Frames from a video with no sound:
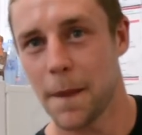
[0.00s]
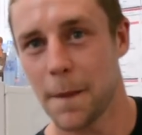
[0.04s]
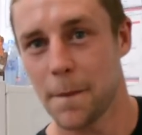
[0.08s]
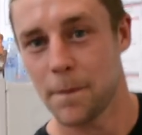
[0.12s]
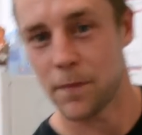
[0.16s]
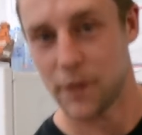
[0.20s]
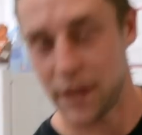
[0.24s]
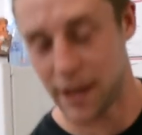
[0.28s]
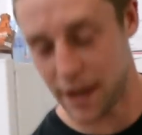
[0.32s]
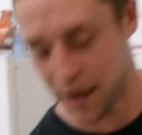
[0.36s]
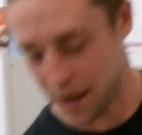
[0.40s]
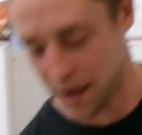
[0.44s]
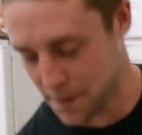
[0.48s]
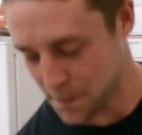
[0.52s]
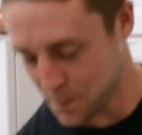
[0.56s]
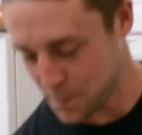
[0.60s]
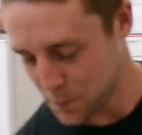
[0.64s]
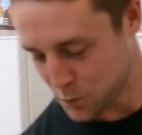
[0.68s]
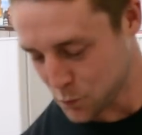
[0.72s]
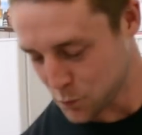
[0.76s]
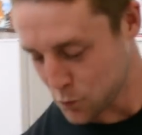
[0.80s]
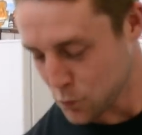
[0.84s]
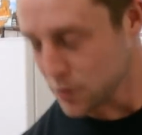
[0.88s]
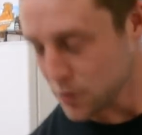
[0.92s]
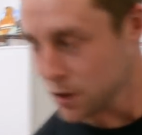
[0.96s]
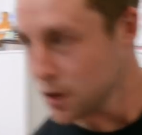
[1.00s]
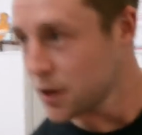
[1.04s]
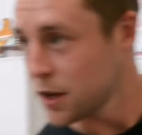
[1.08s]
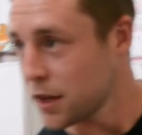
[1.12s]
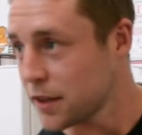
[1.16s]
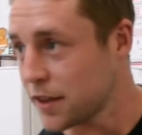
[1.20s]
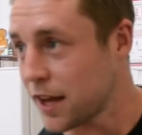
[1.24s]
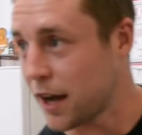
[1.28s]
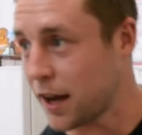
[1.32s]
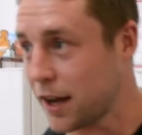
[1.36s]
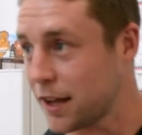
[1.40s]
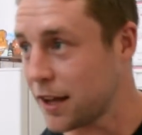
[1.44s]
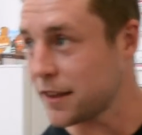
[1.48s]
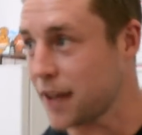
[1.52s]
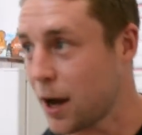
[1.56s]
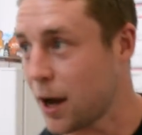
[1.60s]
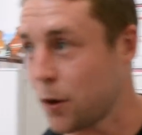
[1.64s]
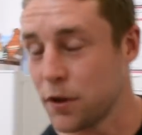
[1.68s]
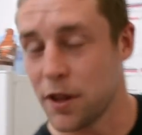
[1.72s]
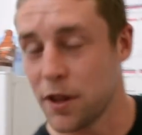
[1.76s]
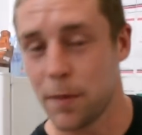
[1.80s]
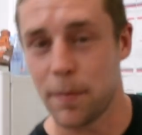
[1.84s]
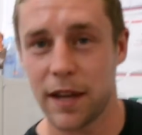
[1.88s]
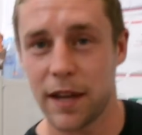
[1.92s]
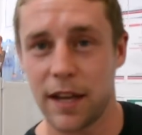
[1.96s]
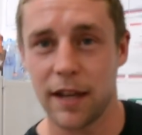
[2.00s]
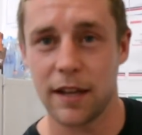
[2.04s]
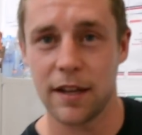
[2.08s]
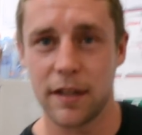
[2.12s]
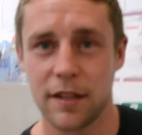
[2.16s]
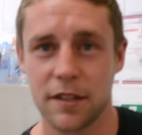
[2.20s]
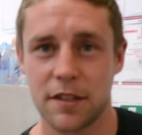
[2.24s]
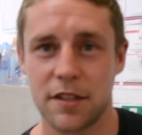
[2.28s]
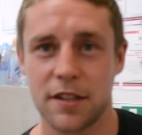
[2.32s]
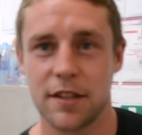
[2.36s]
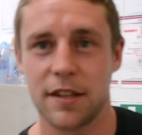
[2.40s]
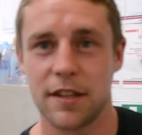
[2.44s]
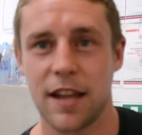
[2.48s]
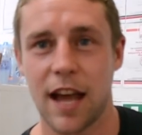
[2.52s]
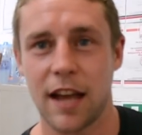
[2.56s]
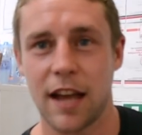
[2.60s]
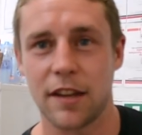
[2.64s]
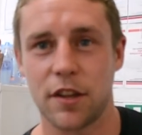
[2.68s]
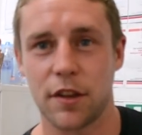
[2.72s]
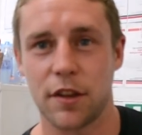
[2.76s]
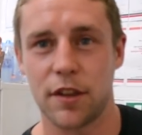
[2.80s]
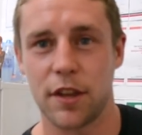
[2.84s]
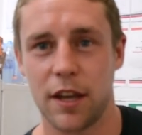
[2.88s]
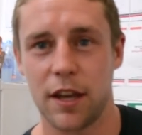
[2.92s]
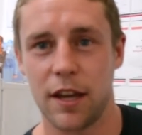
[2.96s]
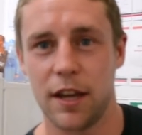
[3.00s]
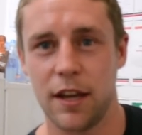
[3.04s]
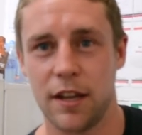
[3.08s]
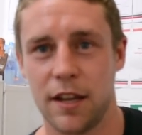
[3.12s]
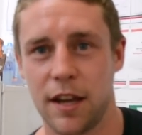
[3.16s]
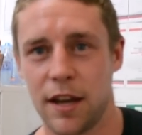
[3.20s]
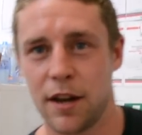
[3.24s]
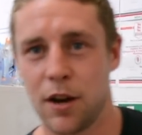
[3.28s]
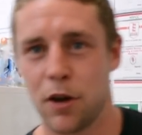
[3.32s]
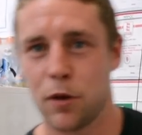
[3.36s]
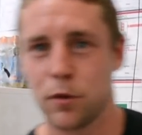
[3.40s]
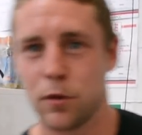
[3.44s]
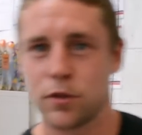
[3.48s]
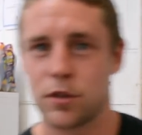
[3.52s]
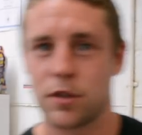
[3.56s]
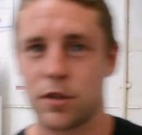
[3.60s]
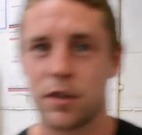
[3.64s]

What was that yeah. session about? Talk to us about it. That were the beginners, nine to thirteen year olds.